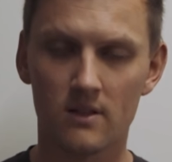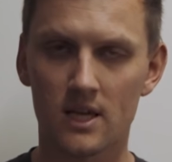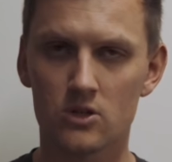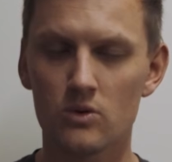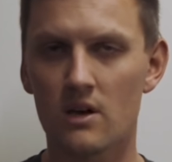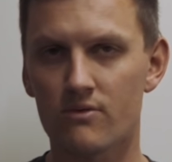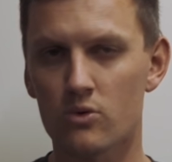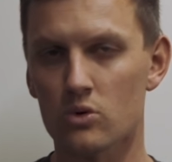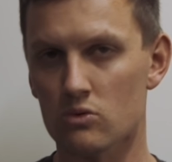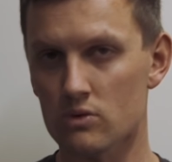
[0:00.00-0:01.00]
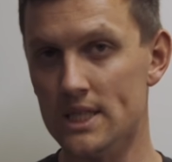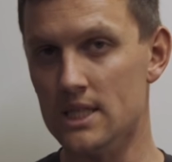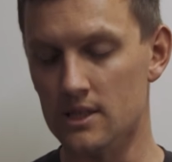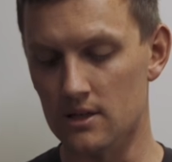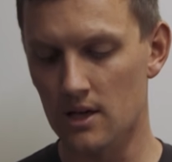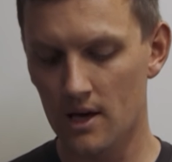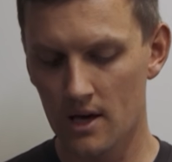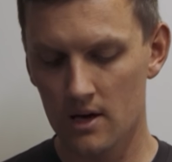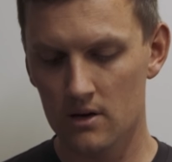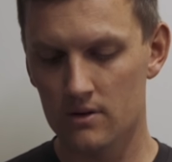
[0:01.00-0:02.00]
And they do that for a reason.
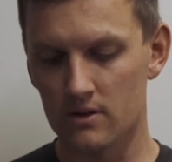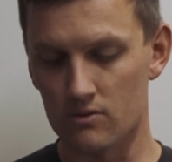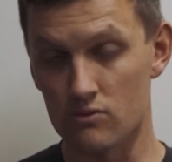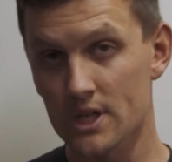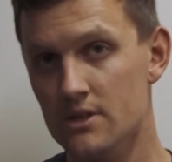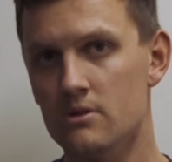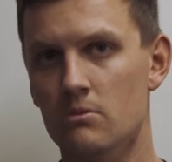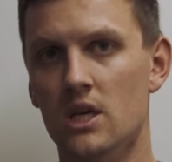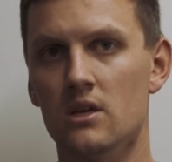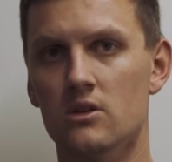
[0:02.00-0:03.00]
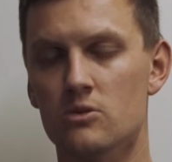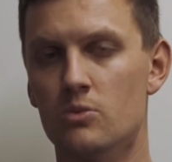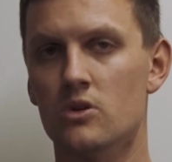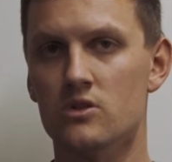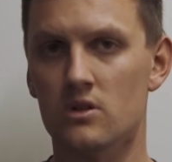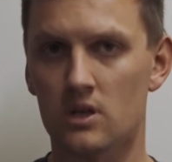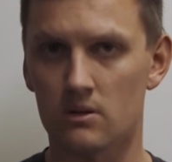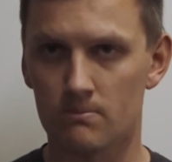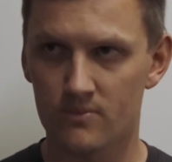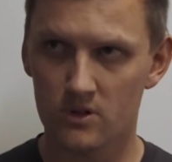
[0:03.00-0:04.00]
And the reason being is because
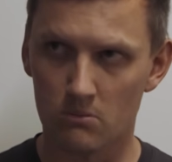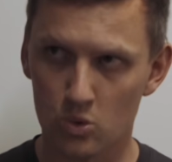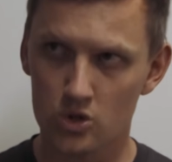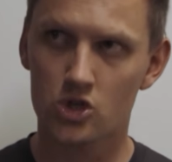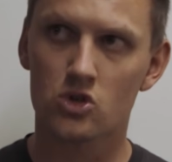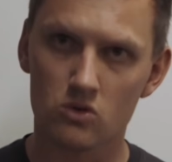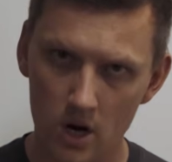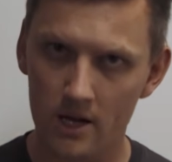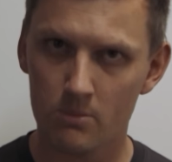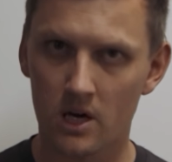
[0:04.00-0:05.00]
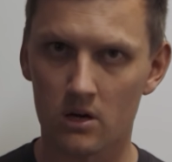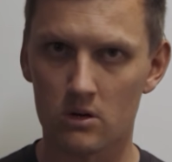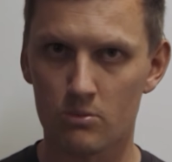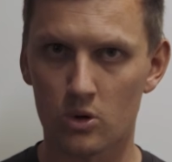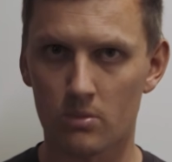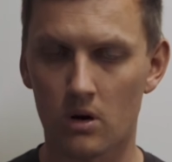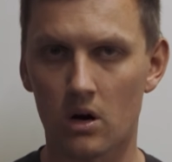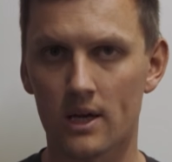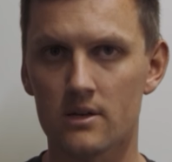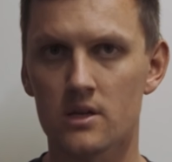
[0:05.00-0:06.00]
the more strike power you put
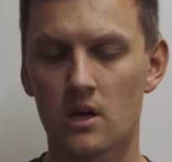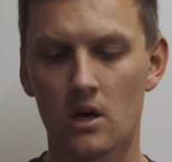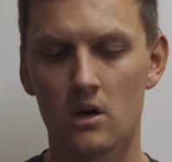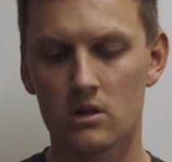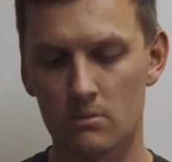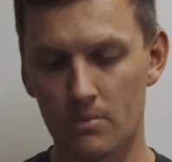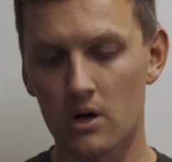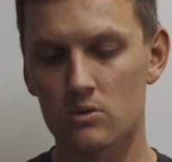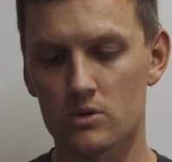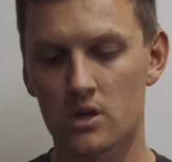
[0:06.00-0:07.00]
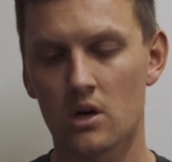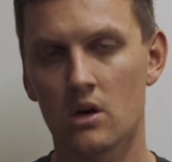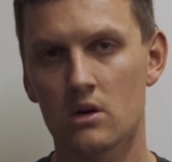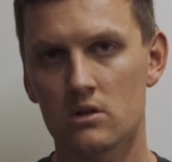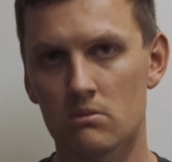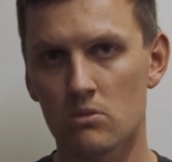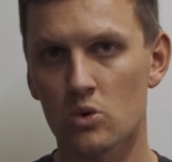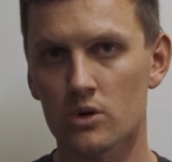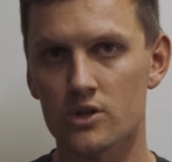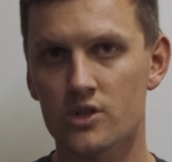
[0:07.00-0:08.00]
behind the bolt, the
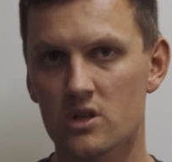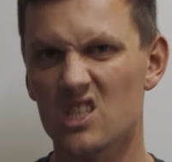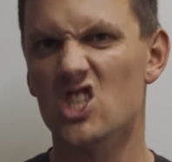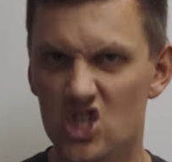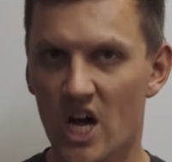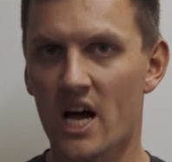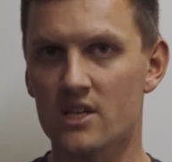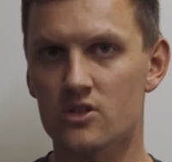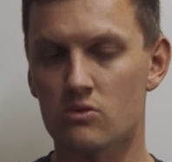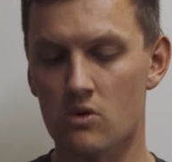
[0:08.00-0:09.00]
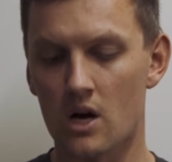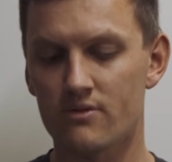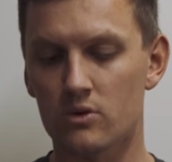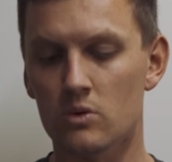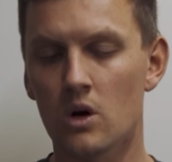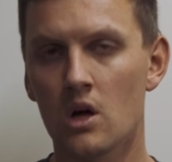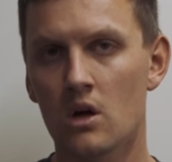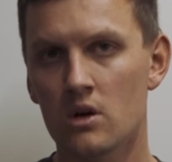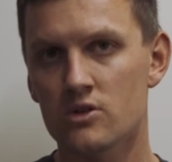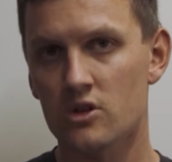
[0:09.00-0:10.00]
more it just kind of jars the rifle.
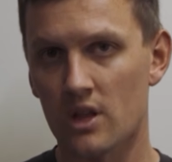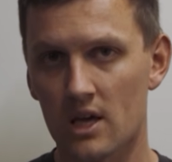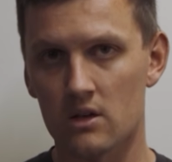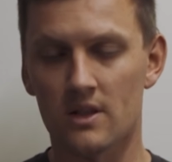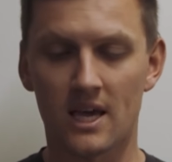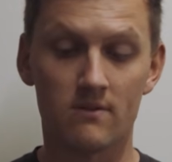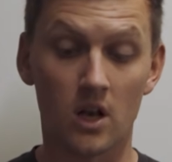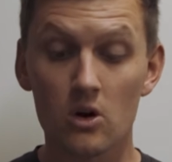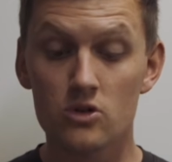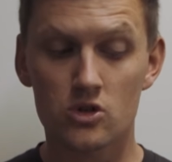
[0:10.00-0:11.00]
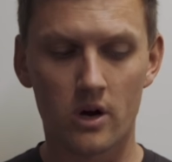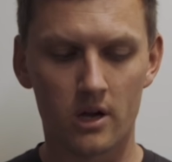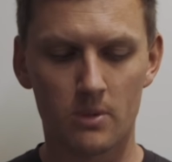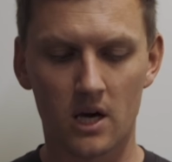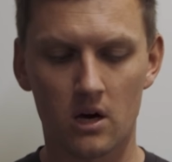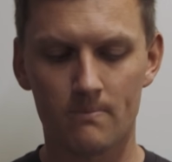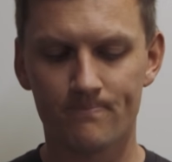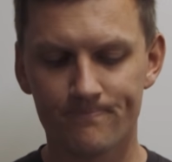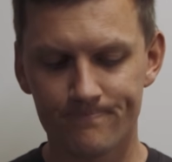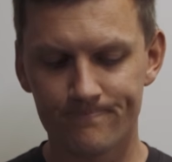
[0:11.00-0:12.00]
So they have a low strike power,
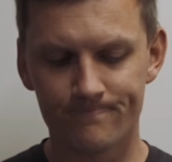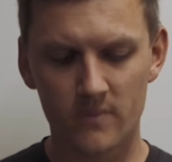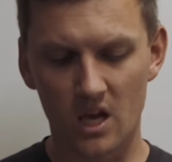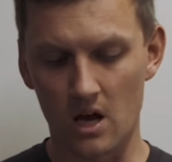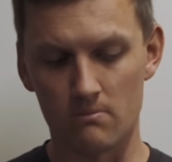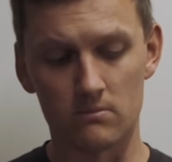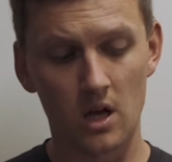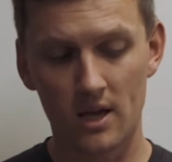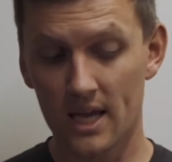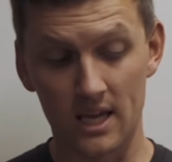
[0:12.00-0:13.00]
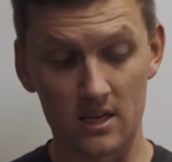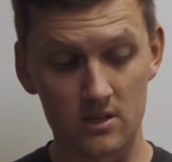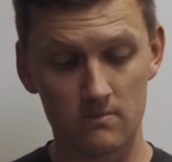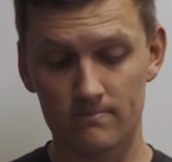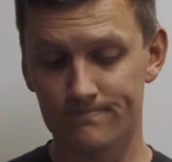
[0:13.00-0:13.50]
and